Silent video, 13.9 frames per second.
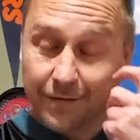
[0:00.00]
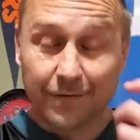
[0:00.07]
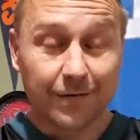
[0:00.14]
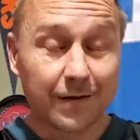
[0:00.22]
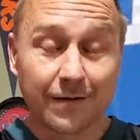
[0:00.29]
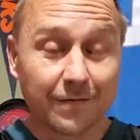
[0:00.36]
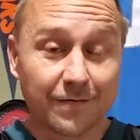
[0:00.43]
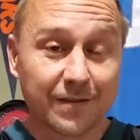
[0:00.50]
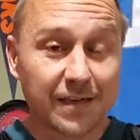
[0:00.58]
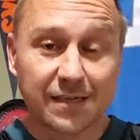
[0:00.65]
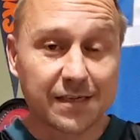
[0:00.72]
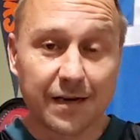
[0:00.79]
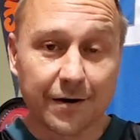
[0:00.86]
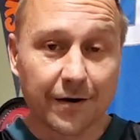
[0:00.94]
in
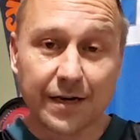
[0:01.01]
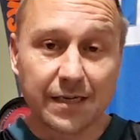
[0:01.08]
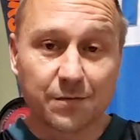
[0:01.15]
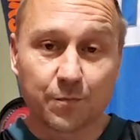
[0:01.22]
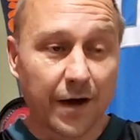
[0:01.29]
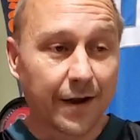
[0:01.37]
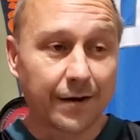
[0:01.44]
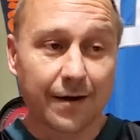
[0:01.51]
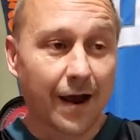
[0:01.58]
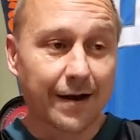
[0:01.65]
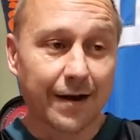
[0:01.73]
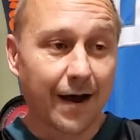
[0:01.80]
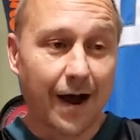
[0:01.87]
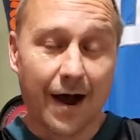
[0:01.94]
this series, but
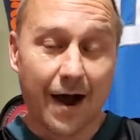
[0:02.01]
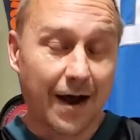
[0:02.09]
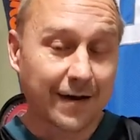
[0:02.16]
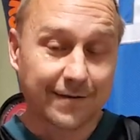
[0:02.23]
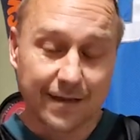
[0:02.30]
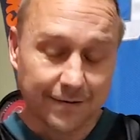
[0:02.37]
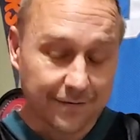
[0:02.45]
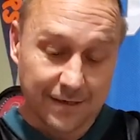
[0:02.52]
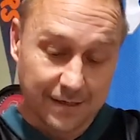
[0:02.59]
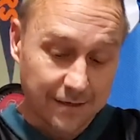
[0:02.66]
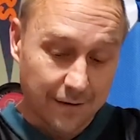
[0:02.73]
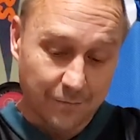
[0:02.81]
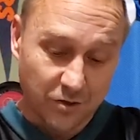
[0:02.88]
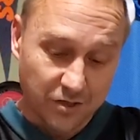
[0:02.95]
I think this
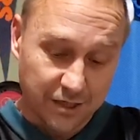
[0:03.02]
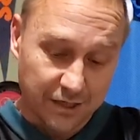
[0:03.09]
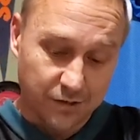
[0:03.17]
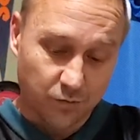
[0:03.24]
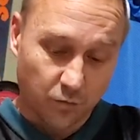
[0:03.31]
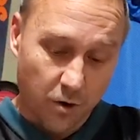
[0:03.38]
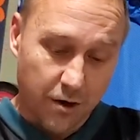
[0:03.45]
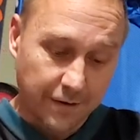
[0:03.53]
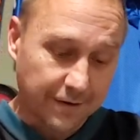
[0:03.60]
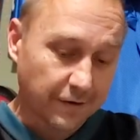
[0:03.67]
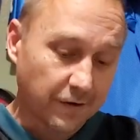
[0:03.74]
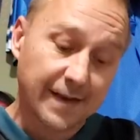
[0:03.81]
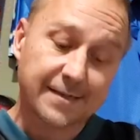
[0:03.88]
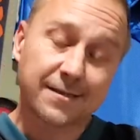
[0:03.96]
number is just wrong
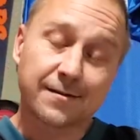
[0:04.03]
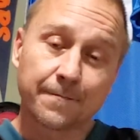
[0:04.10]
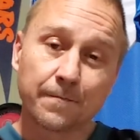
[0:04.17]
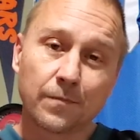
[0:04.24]
unless